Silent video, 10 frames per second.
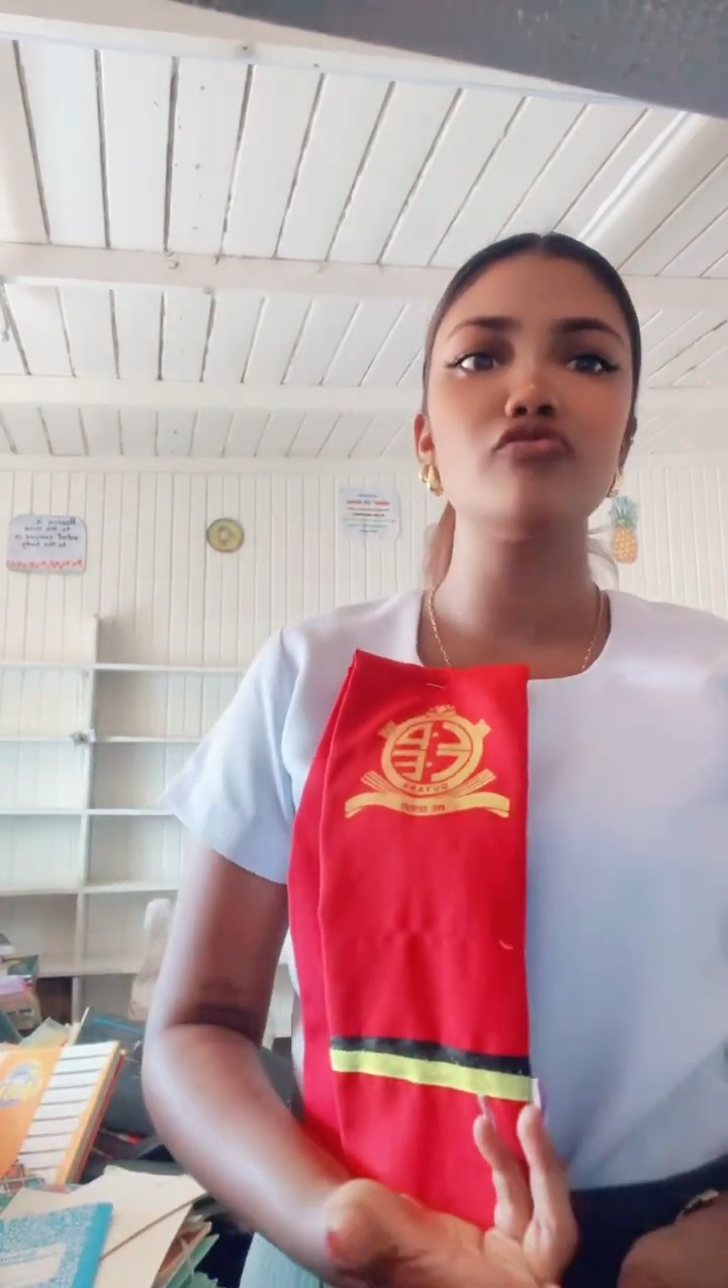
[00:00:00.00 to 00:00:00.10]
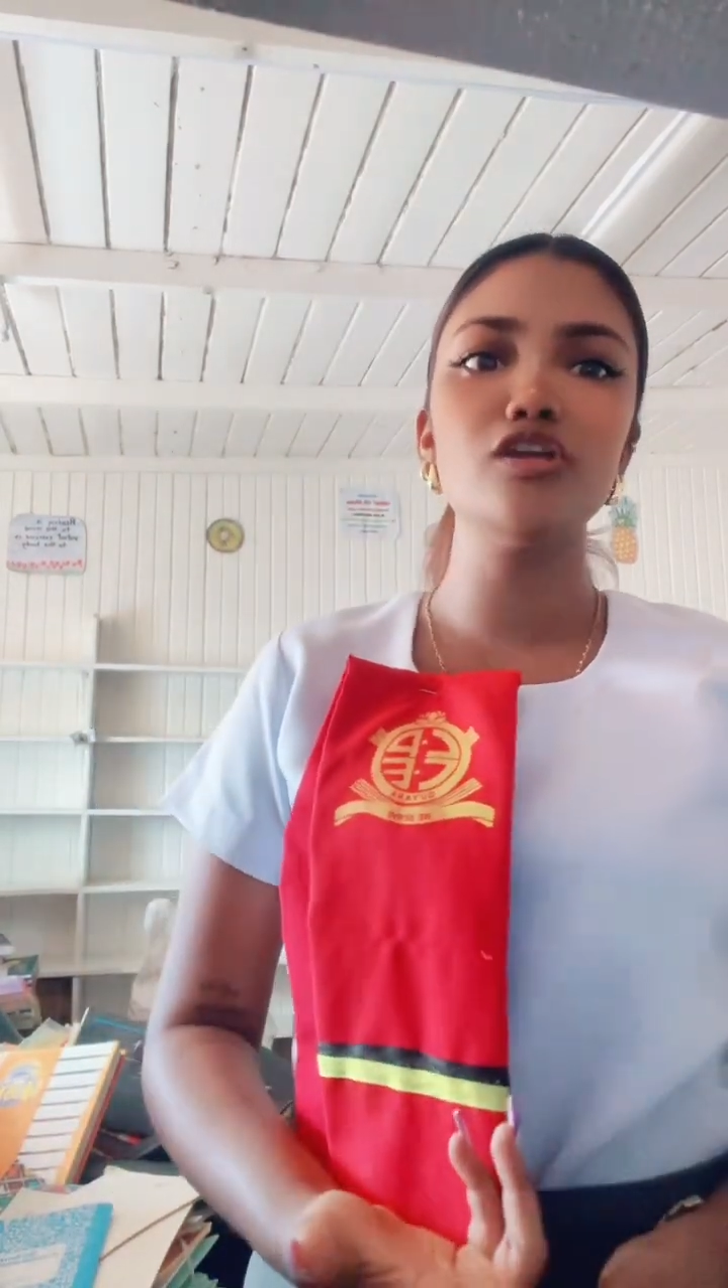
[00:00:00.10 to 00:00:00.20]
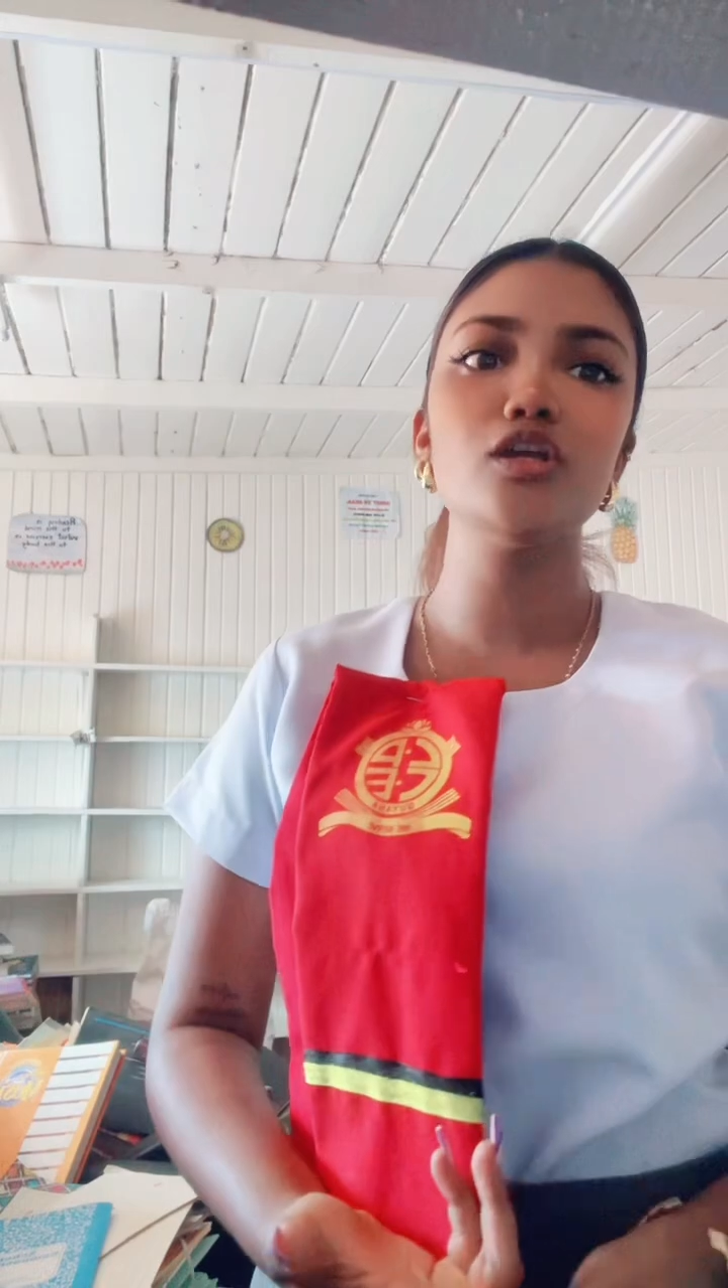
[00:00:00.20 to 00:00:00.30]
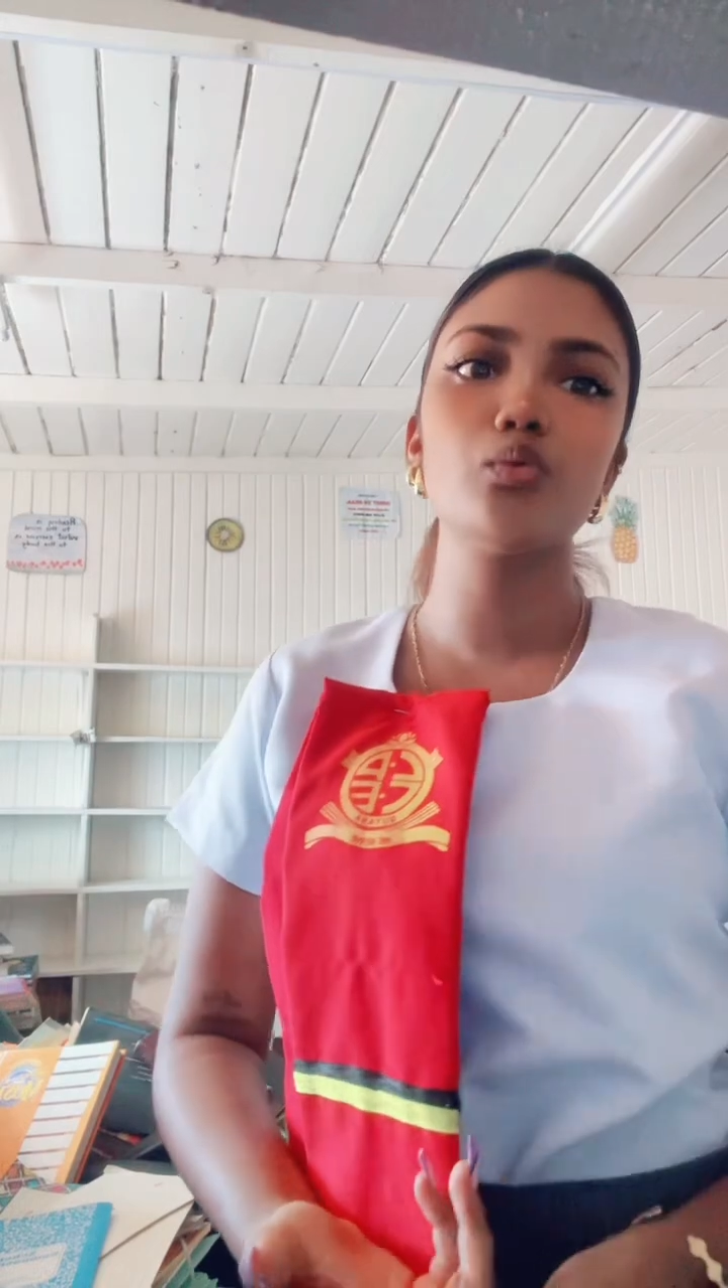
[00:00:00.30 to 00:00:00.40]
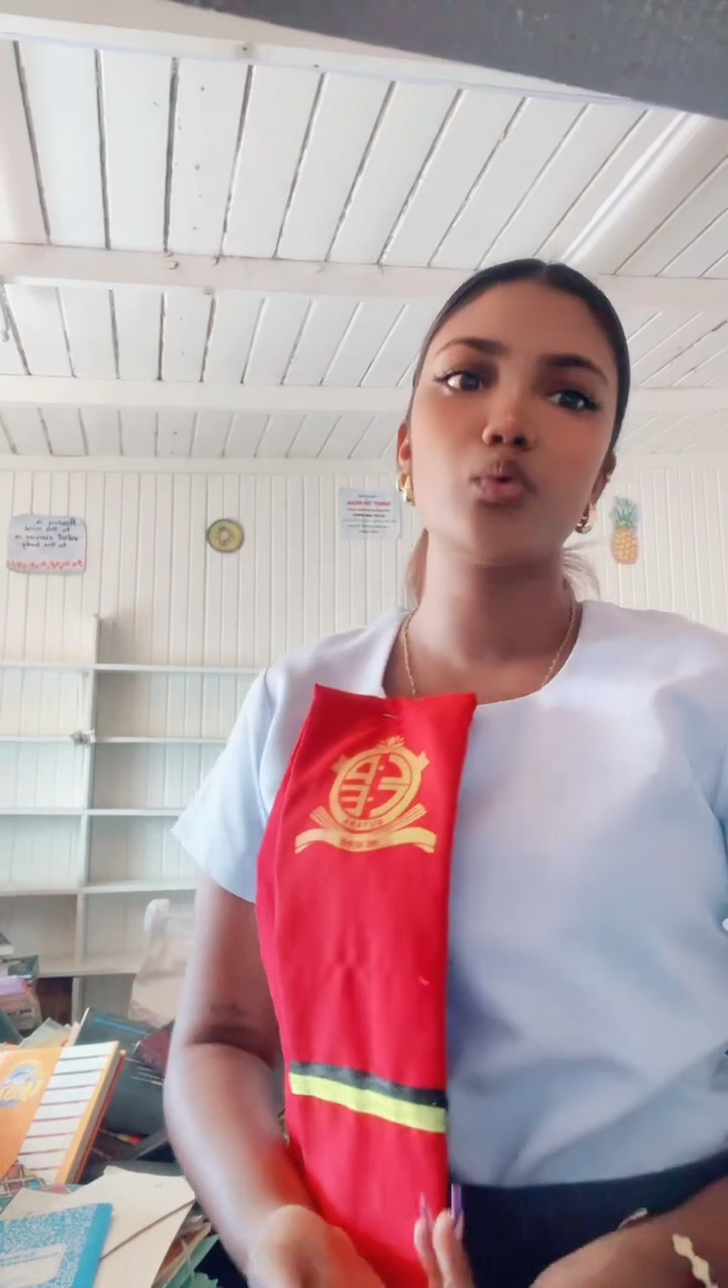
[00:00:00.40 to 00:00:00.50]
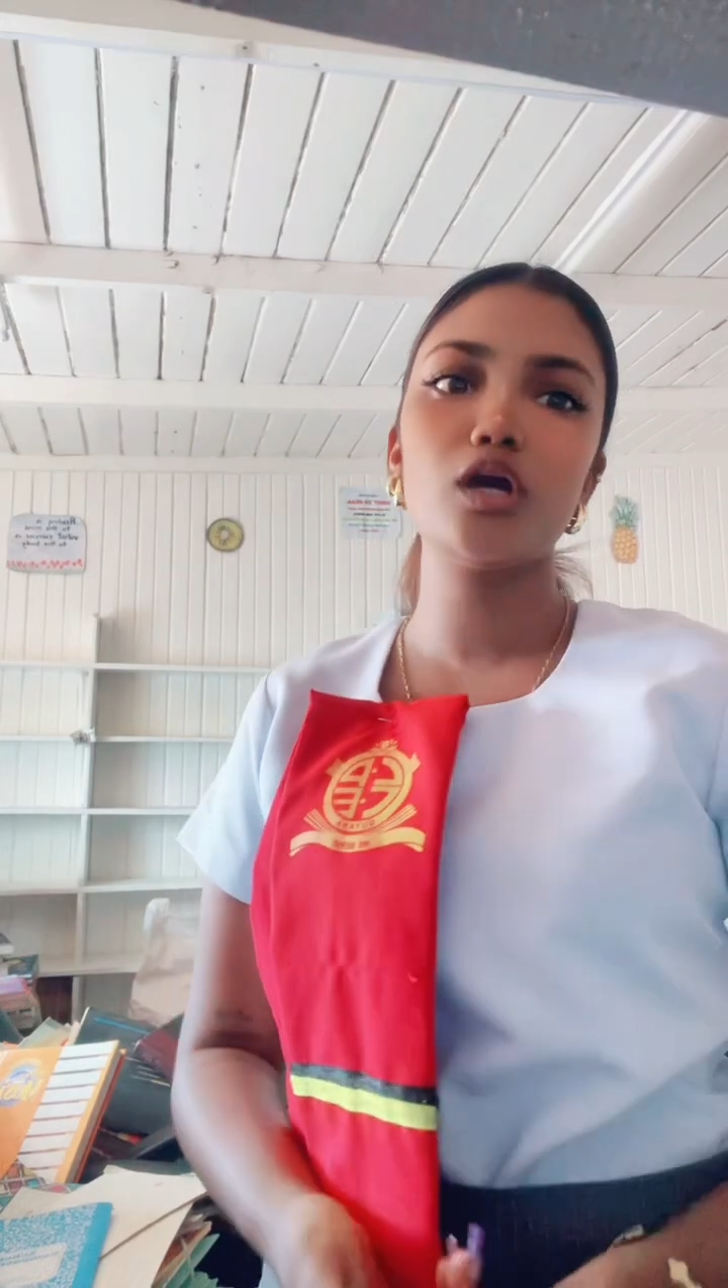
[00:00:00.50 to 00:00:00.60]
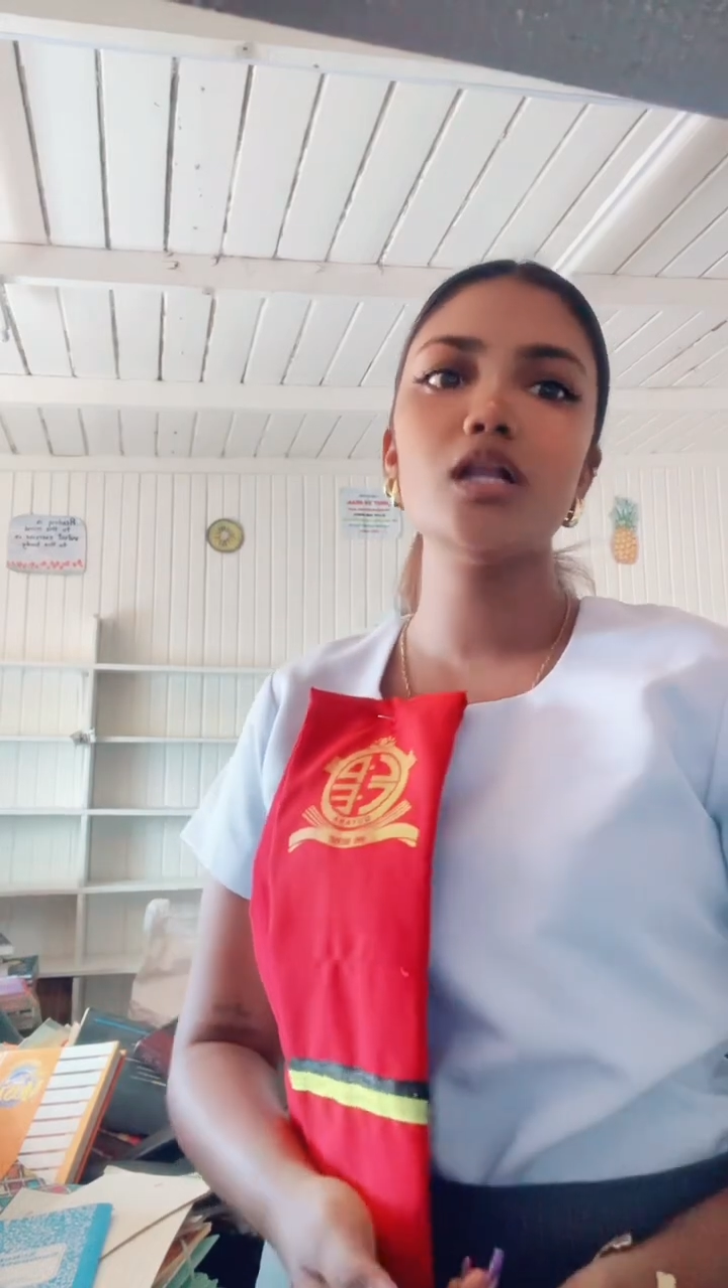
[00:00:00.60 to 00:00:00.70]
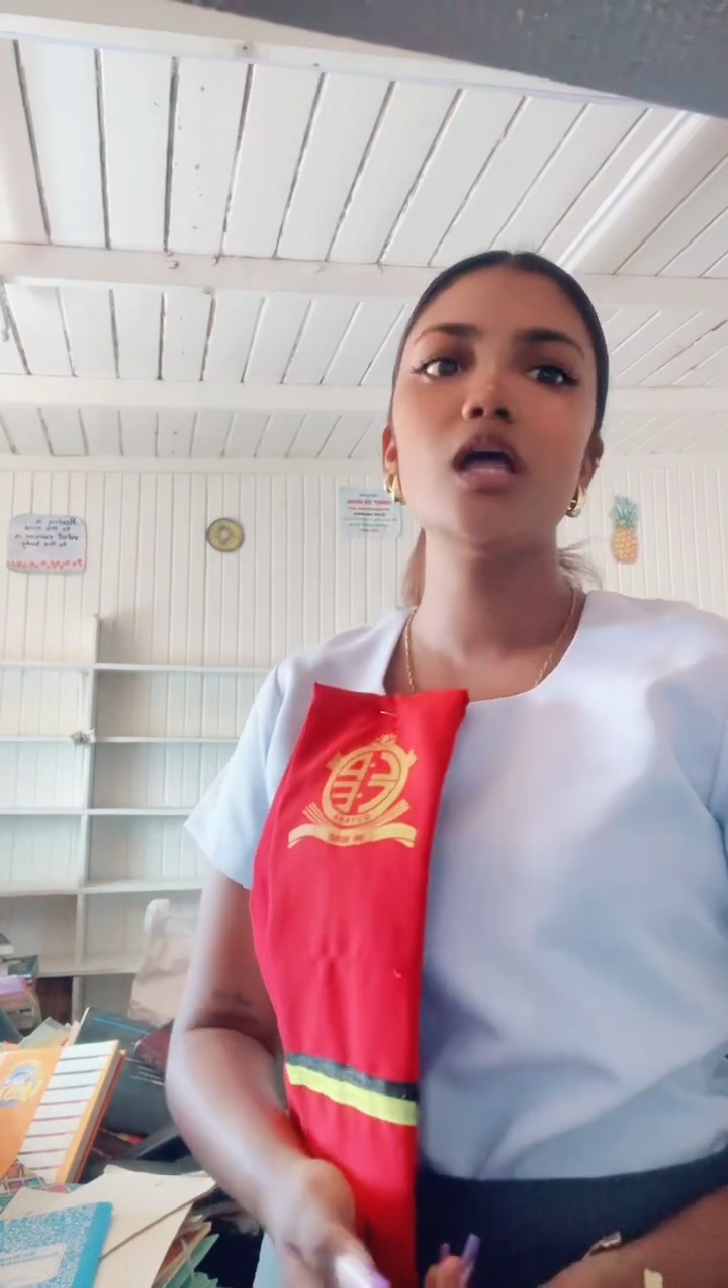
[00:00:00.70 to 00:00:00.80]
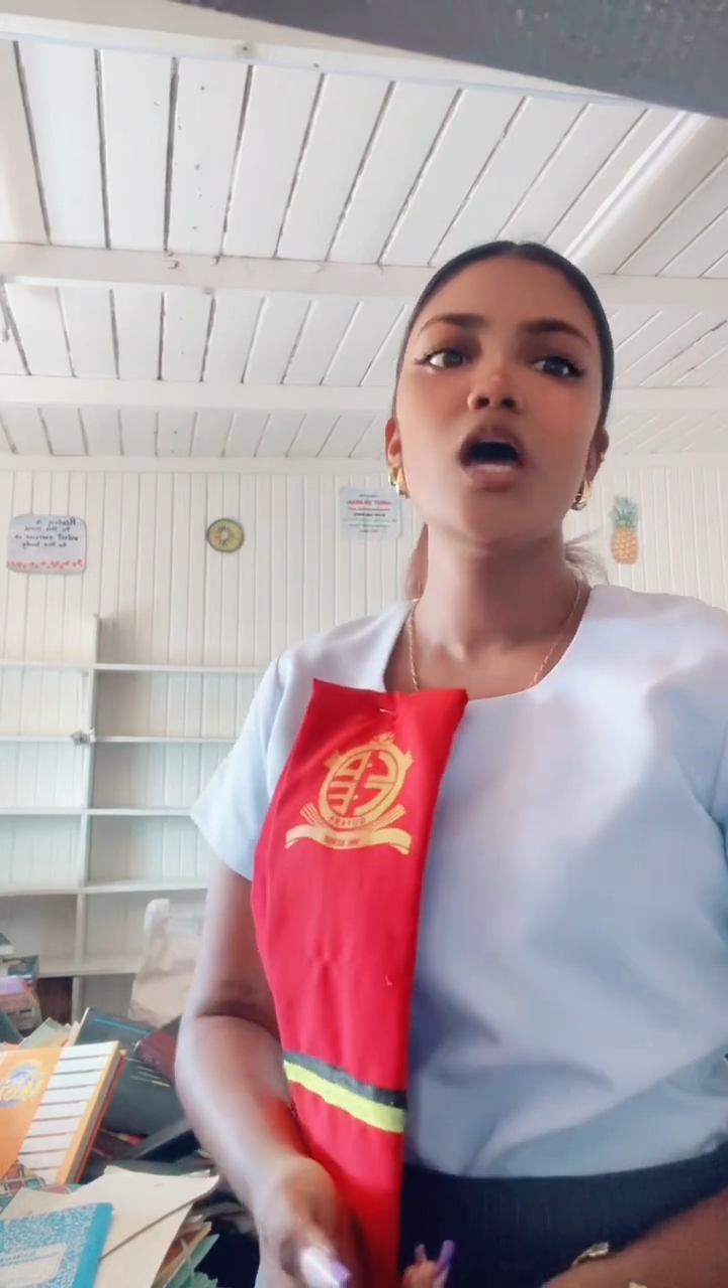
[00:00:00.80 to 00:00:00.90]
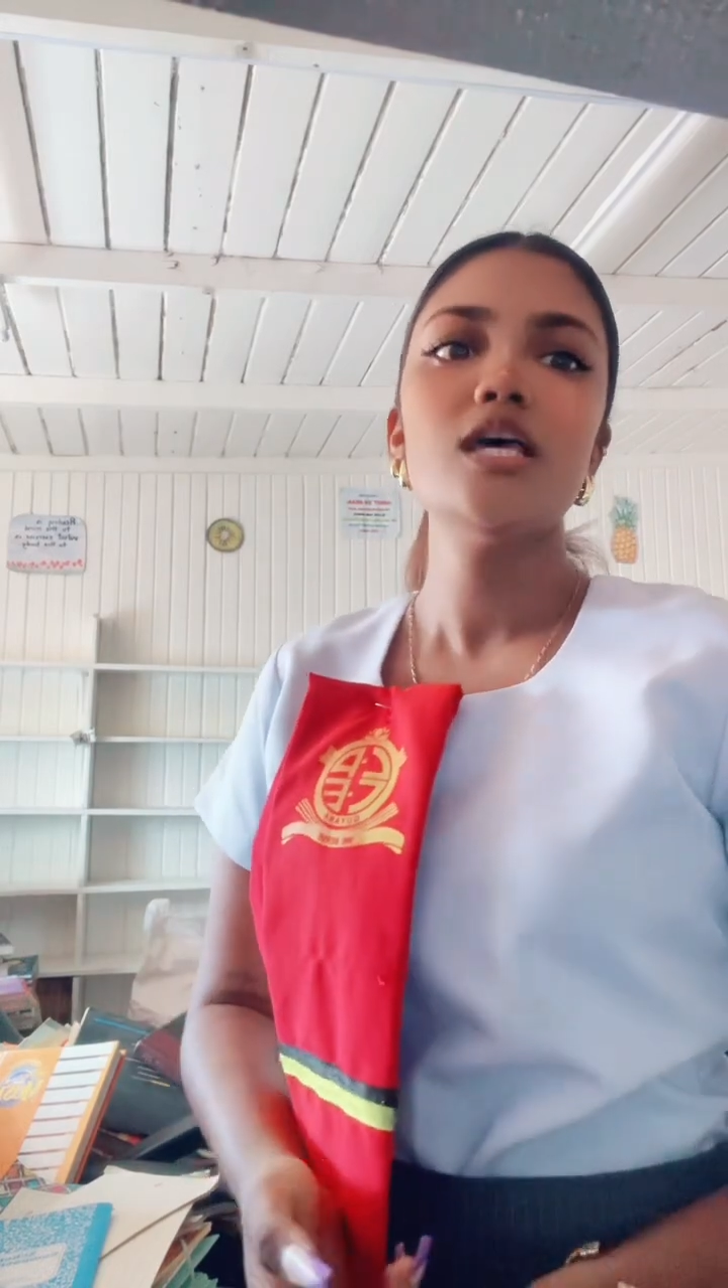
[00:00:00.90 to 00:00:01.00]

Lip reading: real world